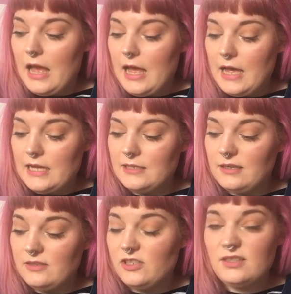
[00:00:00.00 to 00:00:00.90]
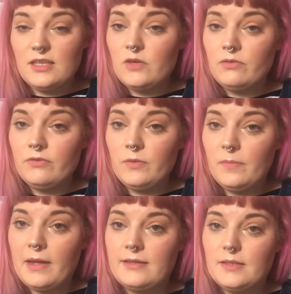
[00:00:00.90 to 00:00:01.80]
and just a little review
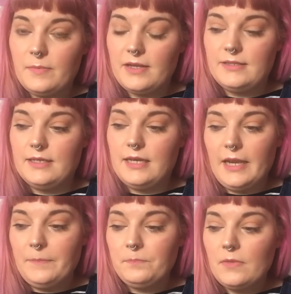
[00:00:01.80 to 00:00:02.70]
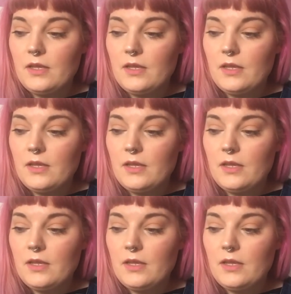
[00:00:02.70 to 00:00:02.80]
about it basically.